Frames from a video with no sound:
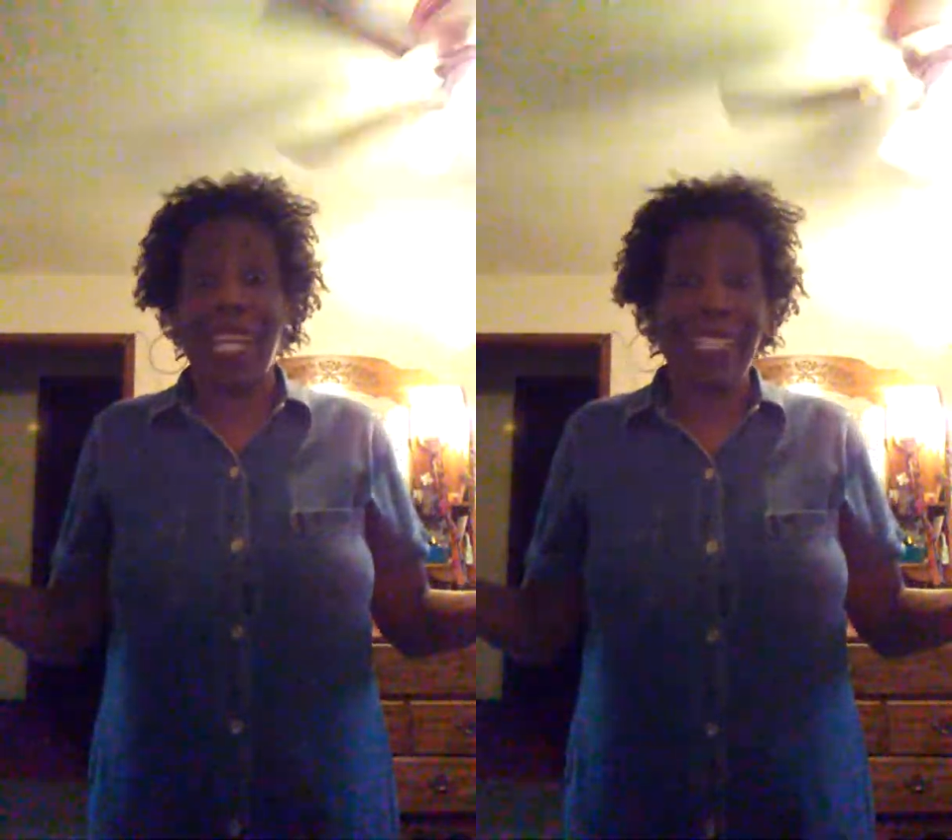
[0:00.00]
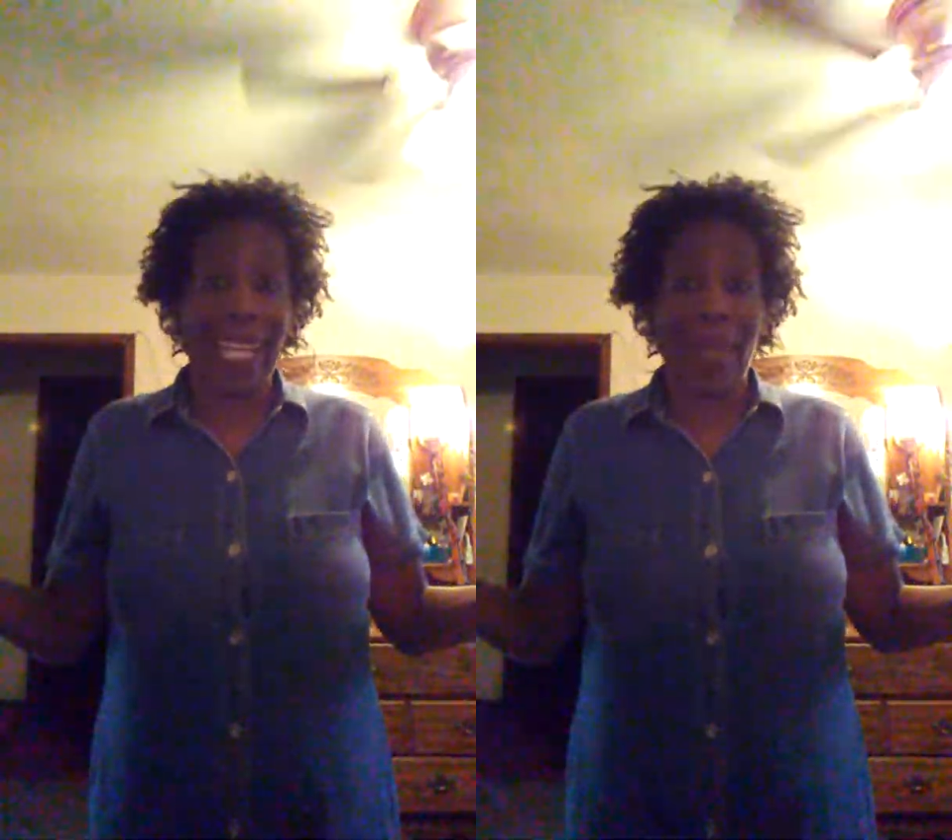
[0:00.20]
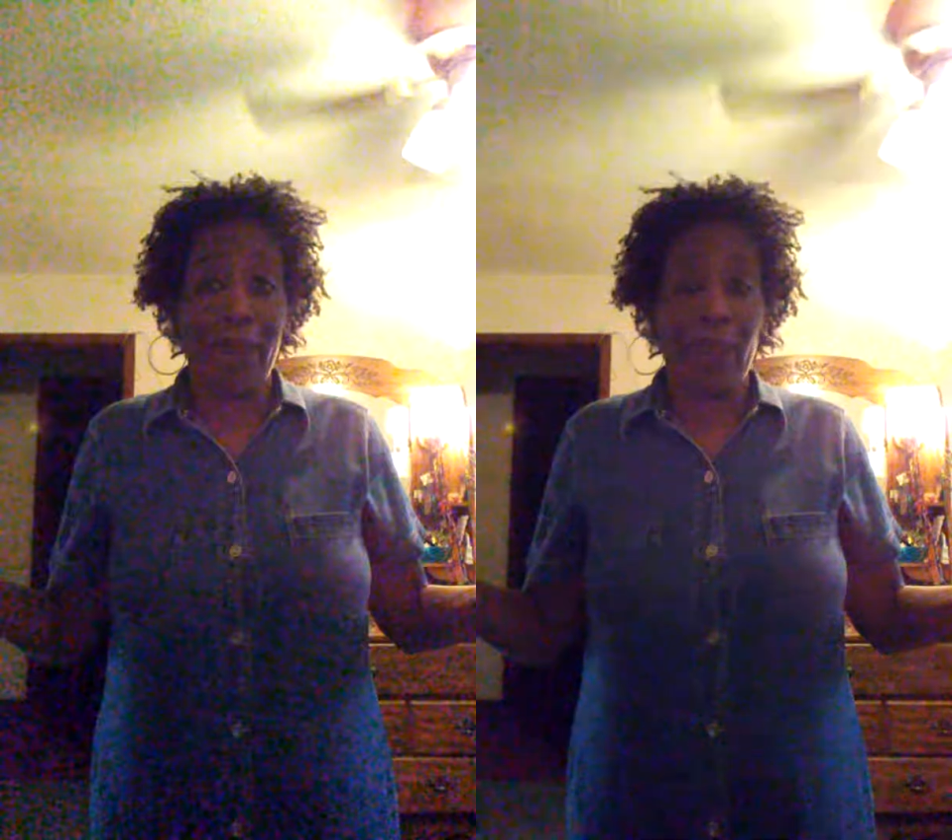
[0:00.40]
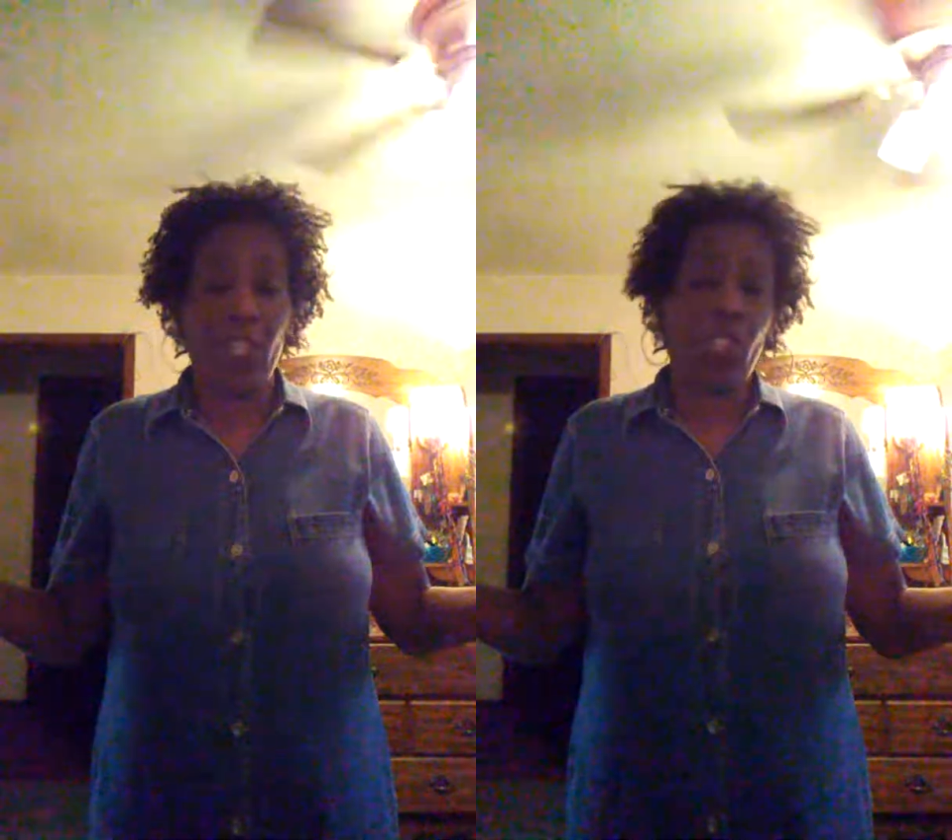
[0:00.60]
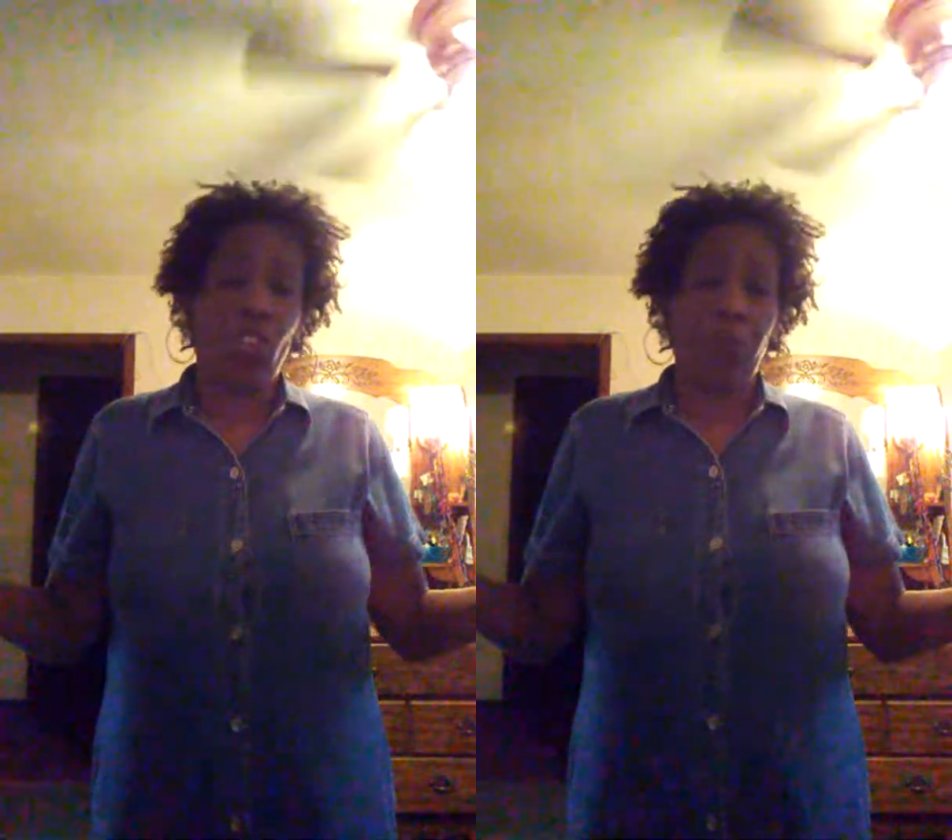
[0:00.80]
that deep.
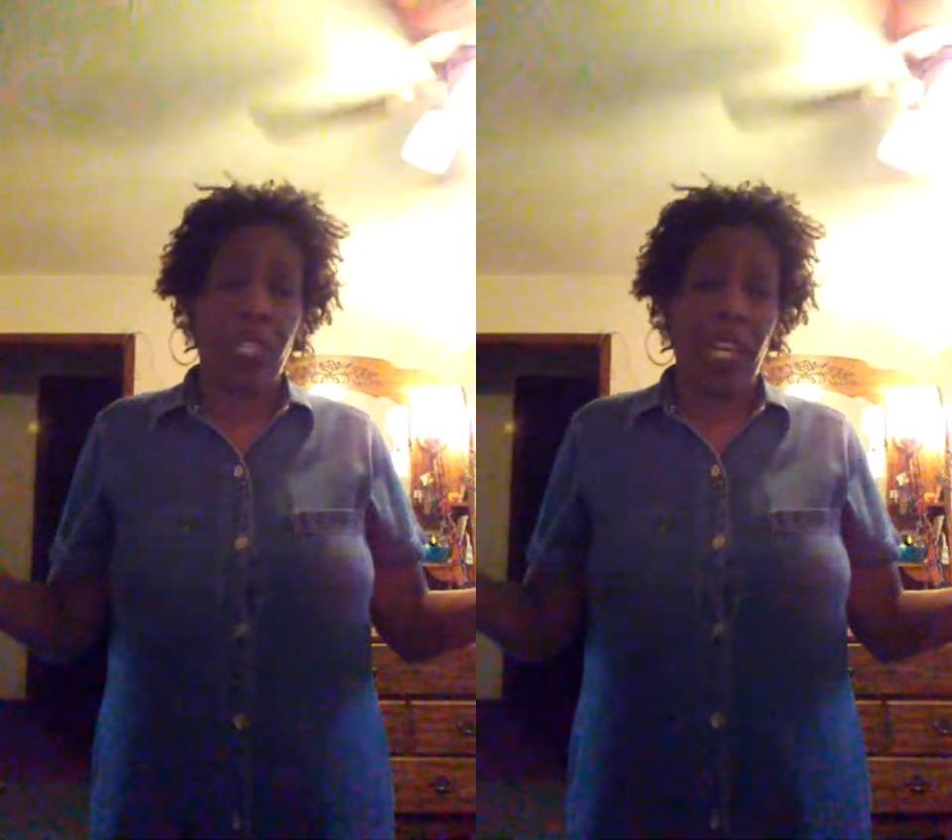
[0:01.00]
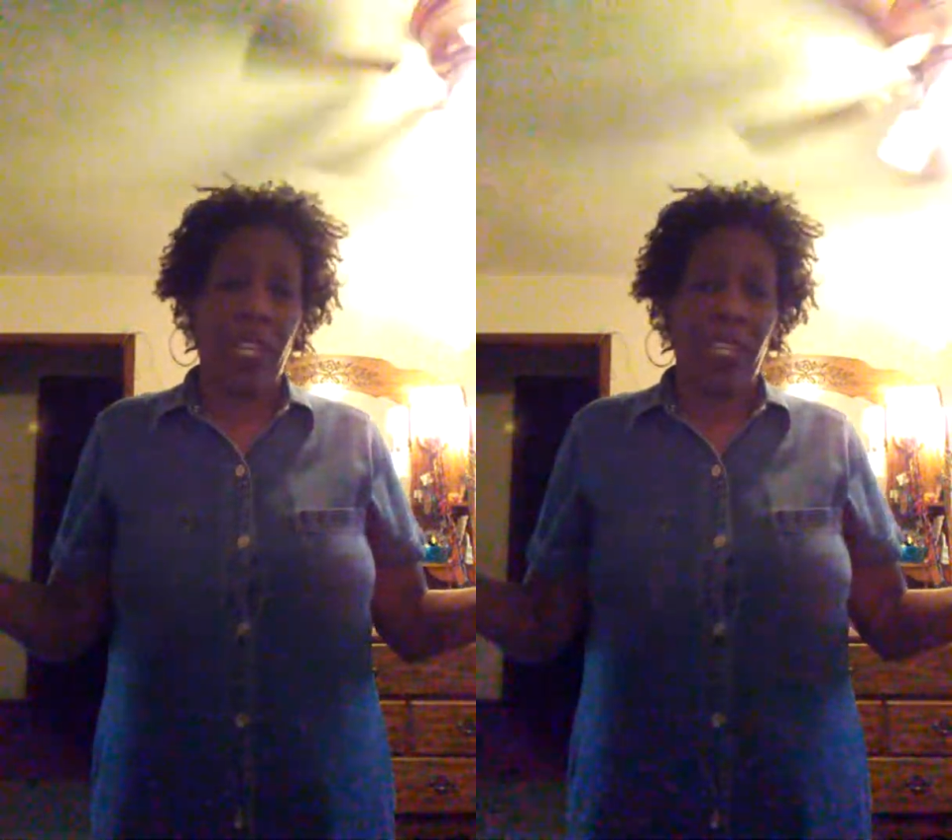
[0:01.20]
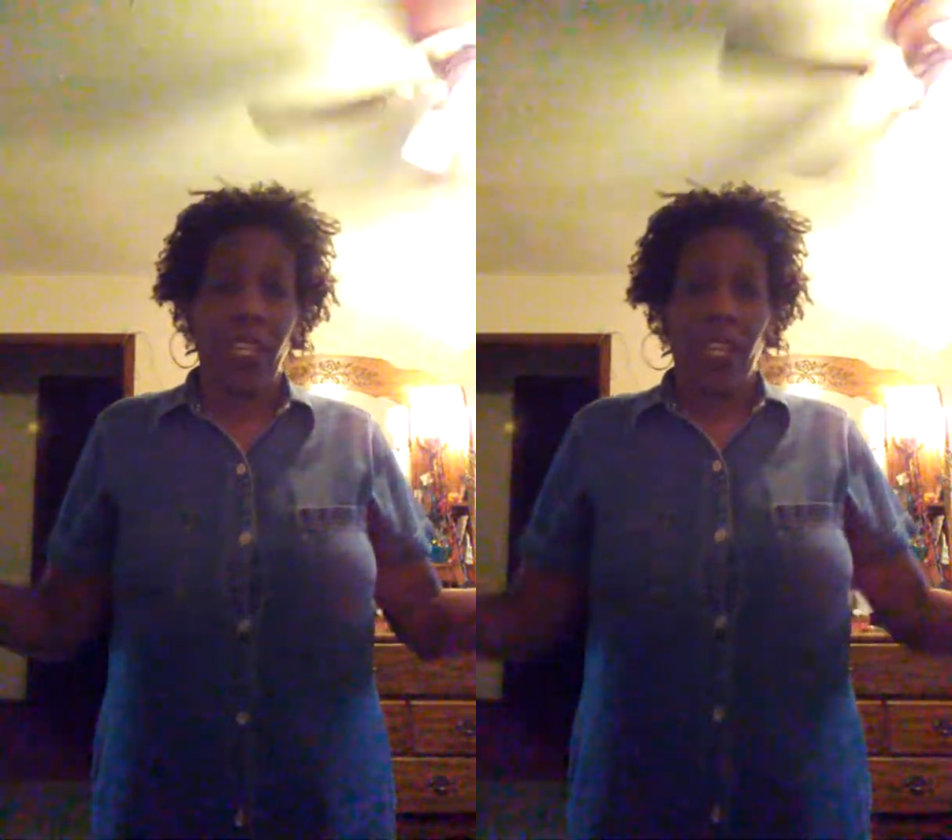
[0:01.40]
You know what I'm saying?